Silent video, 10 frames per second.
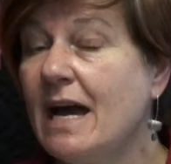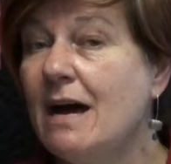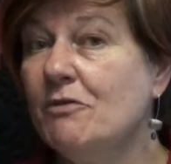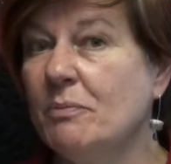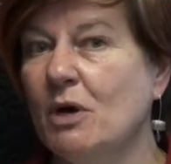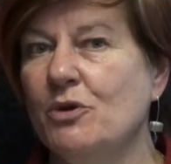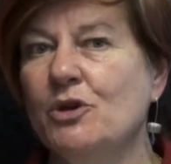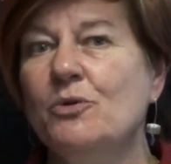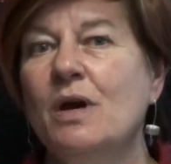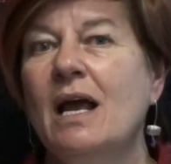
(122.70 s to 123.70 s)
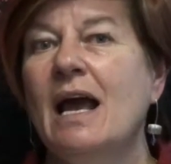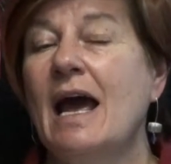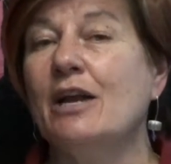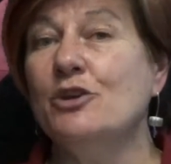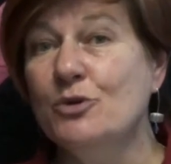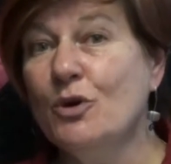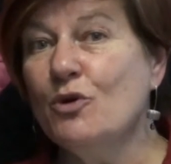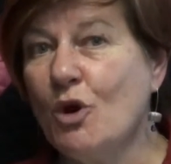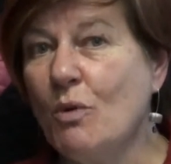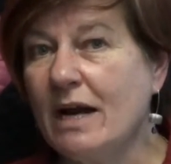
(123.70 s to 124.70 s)
have about you, and you
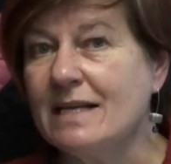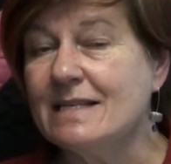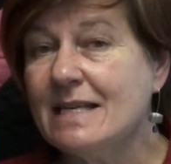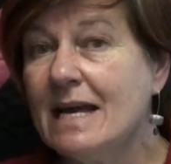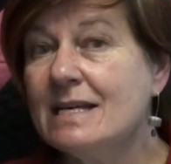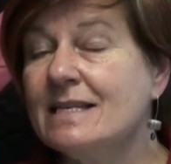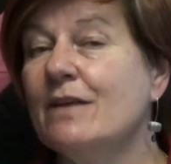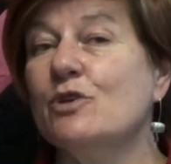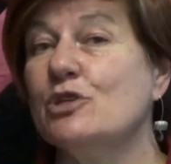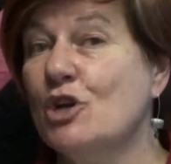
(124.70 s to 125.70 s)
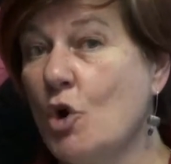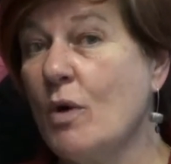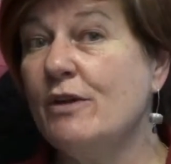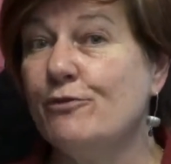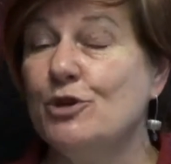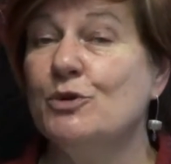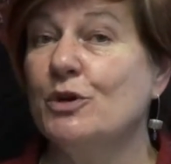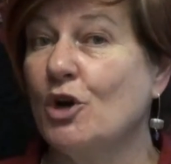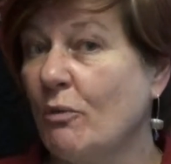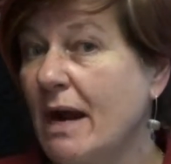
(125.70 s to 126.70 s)
don't know what it says, and there's no way for you
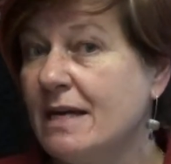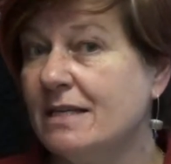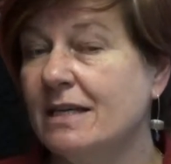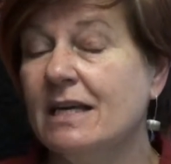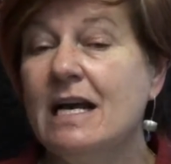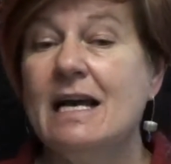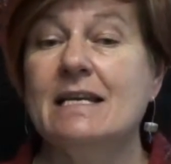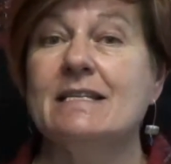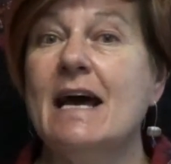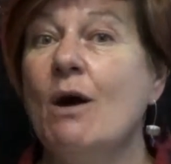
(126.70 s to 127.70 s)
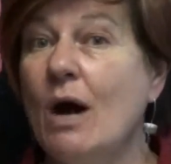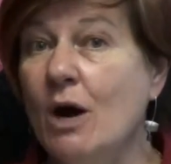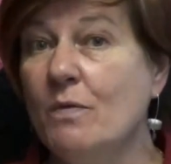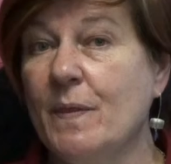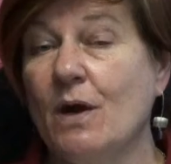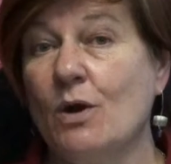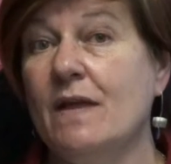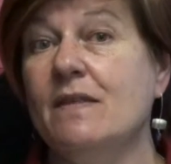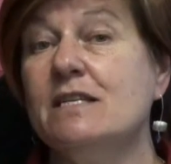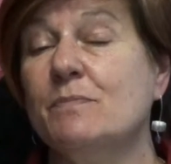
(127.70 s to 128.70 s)
to correct it, is now out there
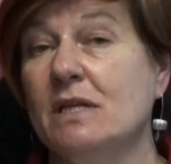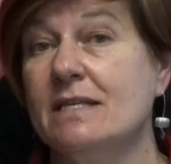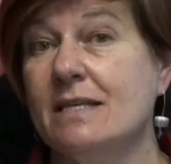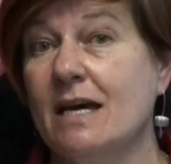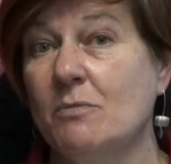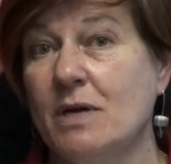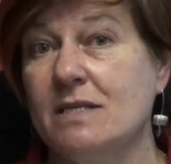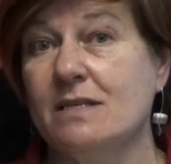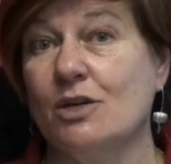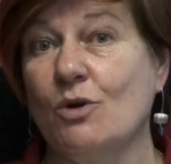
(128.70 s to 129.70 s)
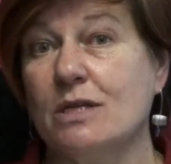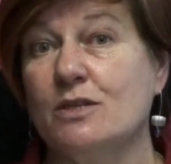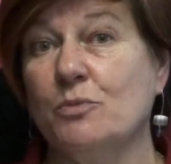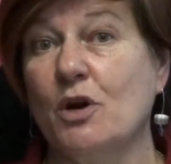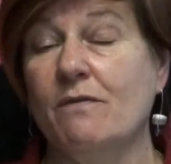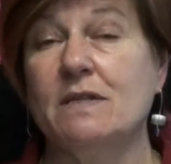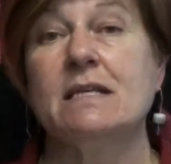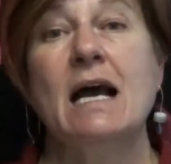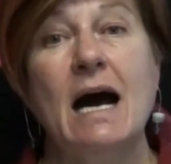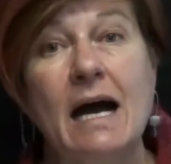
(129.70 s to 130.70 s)
in these police databases across the
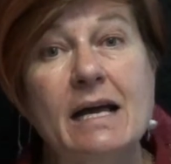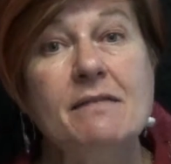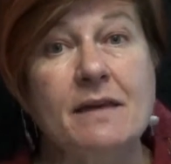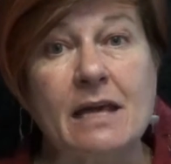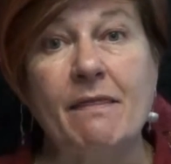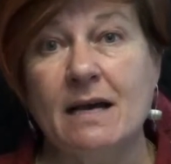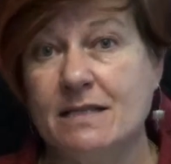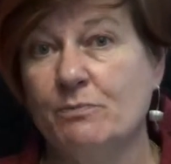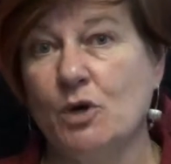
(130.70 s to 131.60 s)
province. I think that's a